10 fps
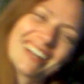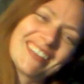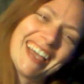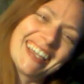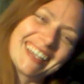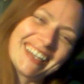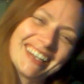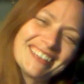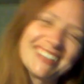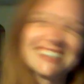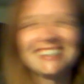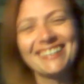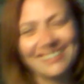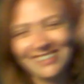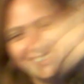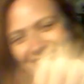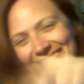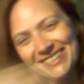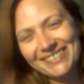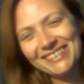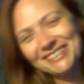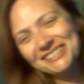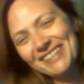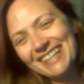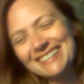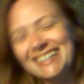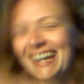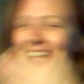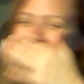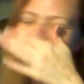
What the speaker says: back up, and then the rock rolls back down.